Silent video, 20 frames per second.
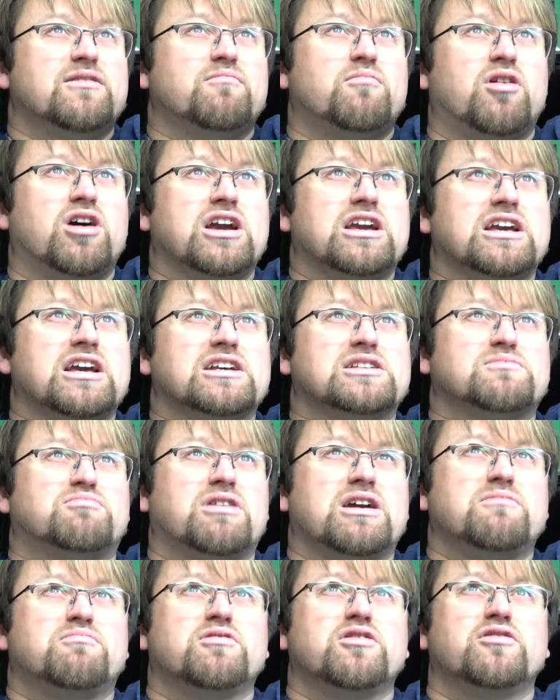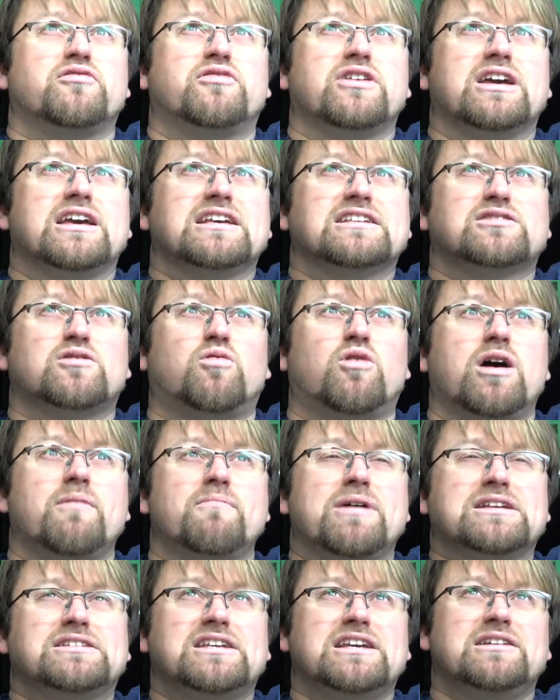my spray booth is quite
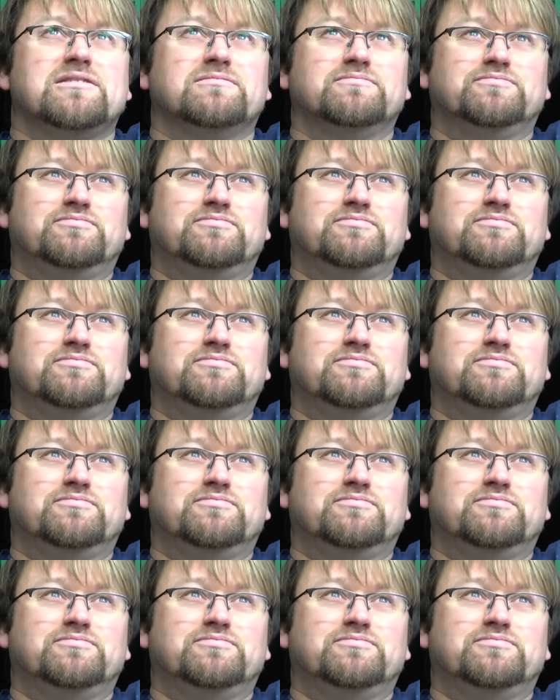messy.